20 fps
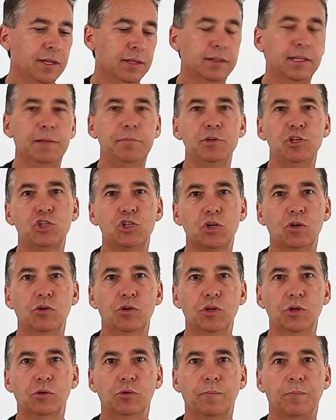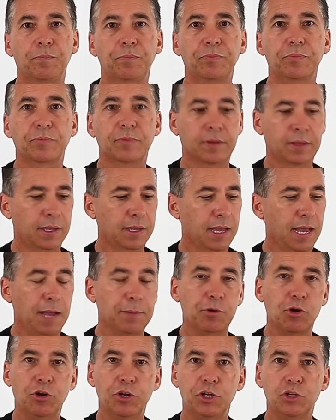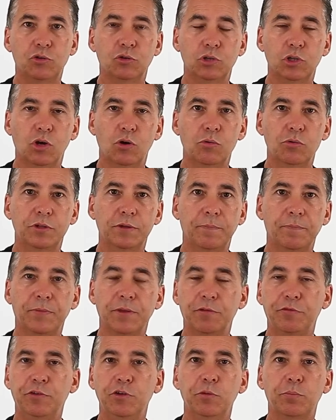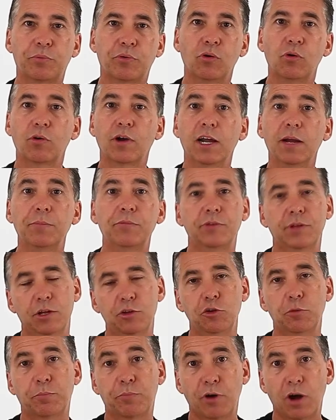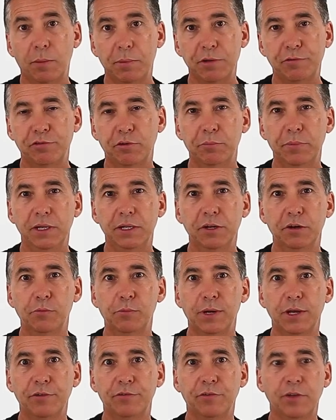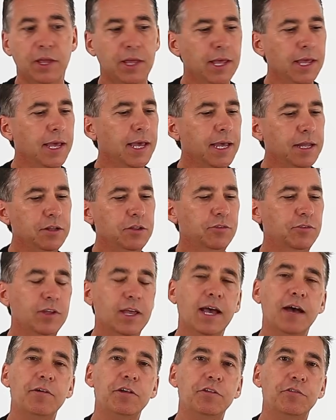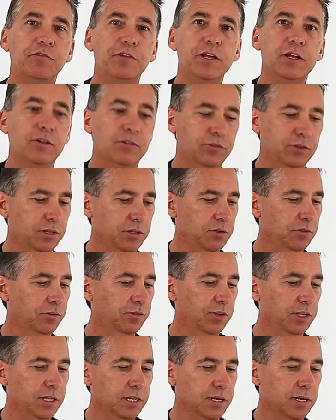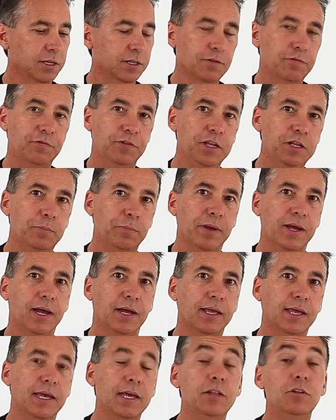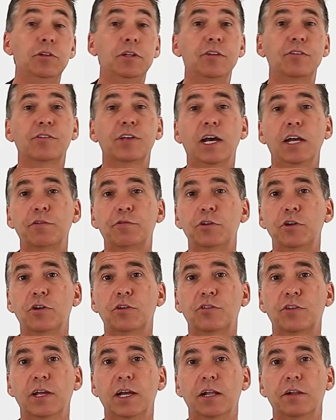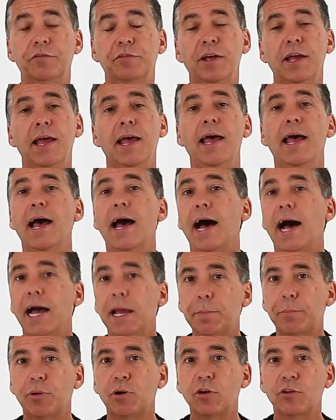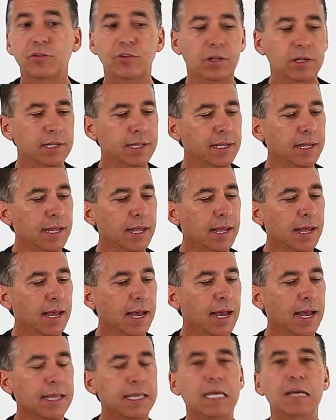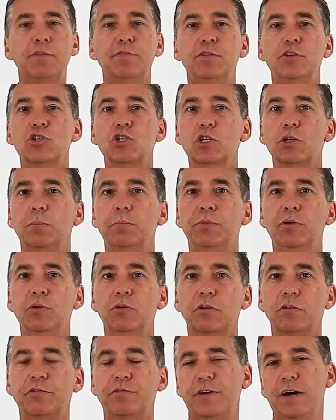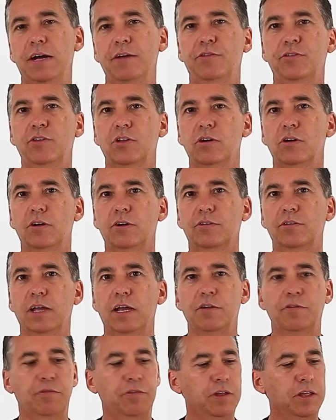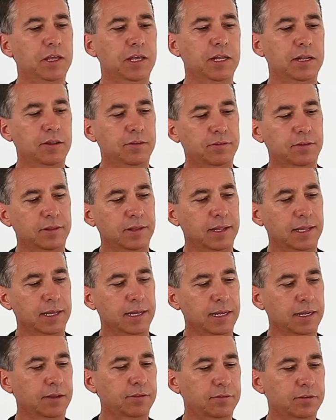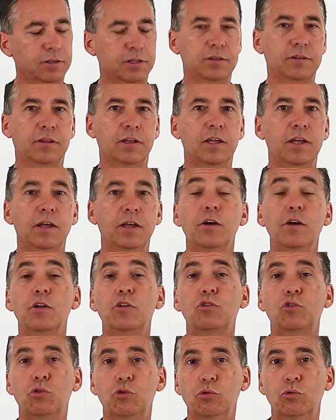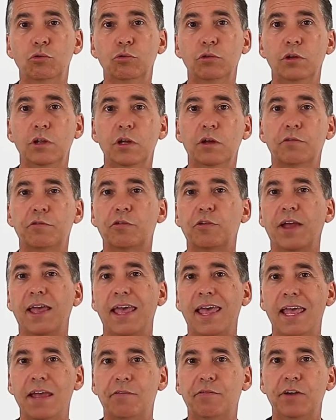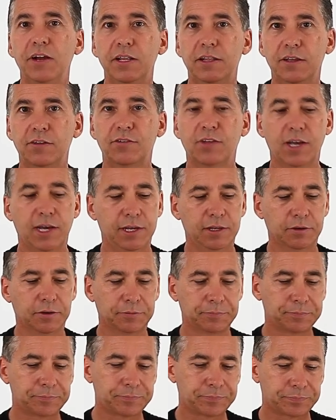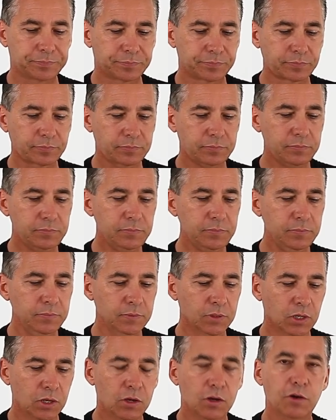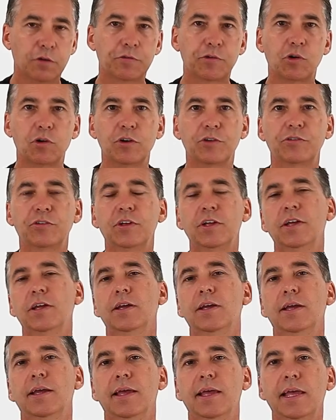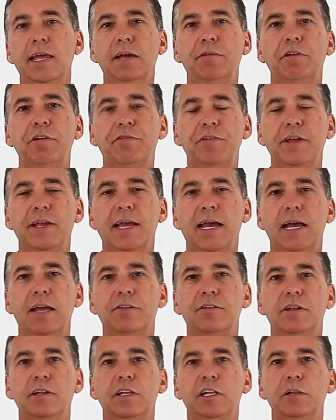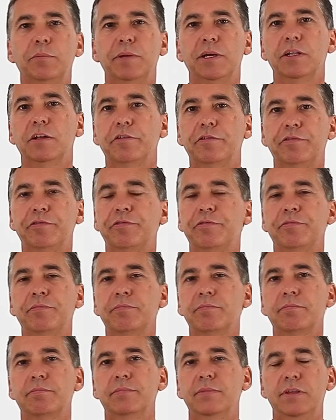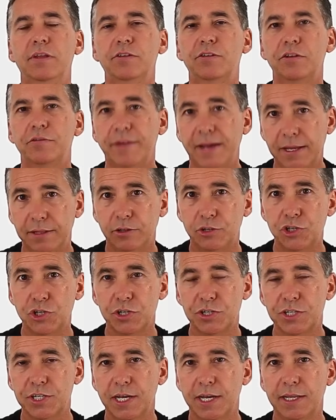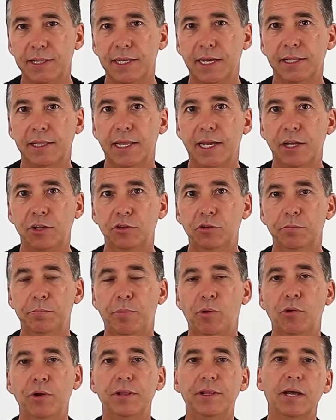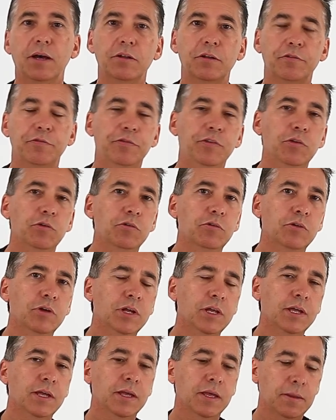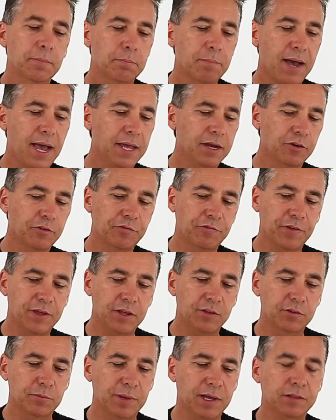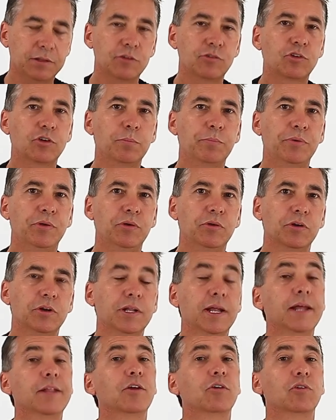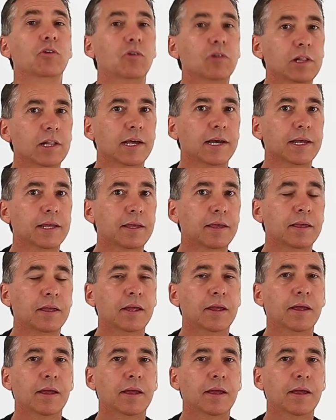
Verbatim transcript: Let me show you. I'm going to load a few programs that you're probably familiar with and you see how it feels and you see the, the feedback and you decide for yourself. I personally, I give this computer five stars. I think it is an excellent tool for every designer. Of course, everything has a little bit of disadvantages and I'd like to point out a few minor things about this computer that I don't, don't like,